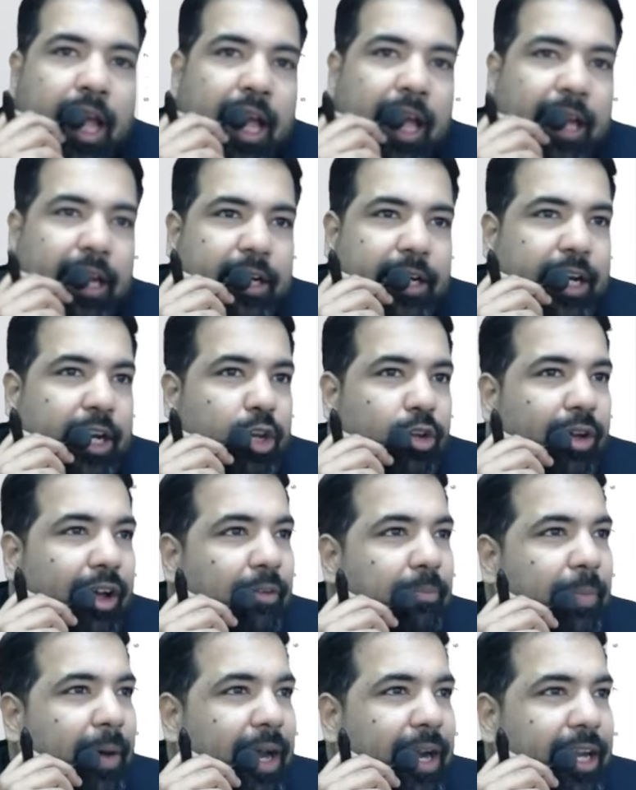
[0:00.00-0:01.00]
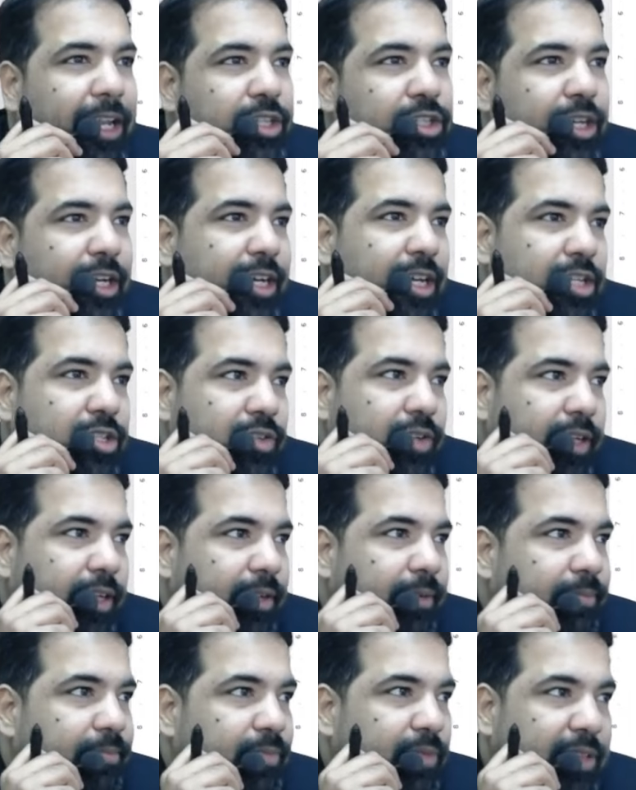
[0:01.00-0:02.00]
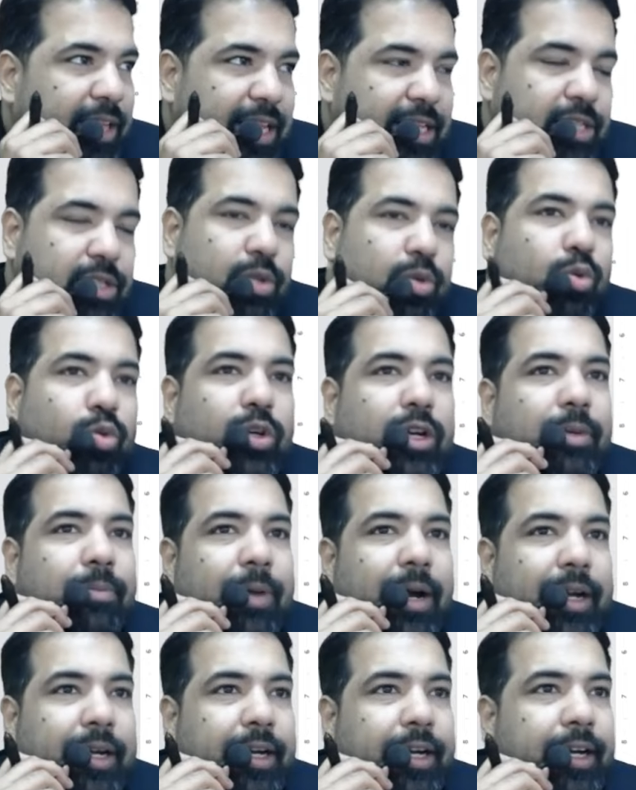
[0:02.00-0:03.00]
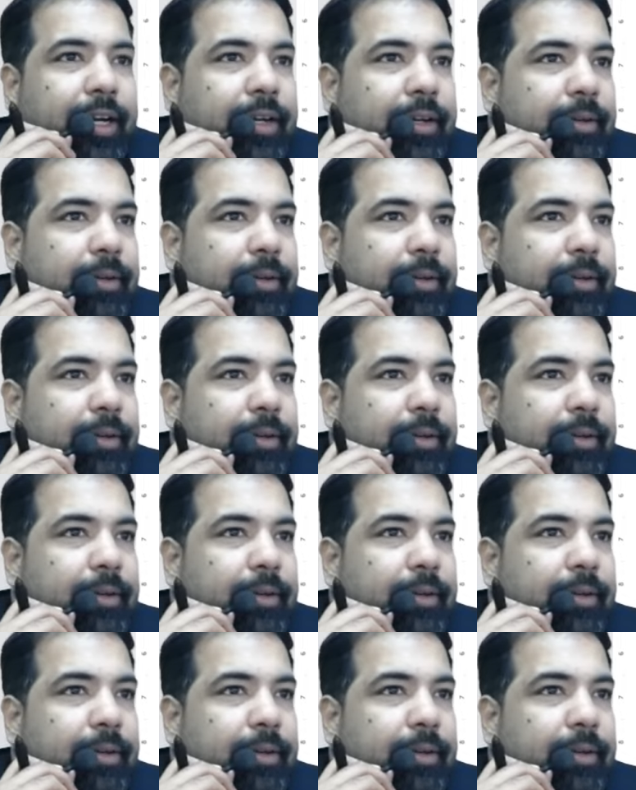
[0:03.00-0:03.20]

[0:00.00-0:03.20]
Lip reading: Did you have Parle-G industry? Yes. Who demanded it?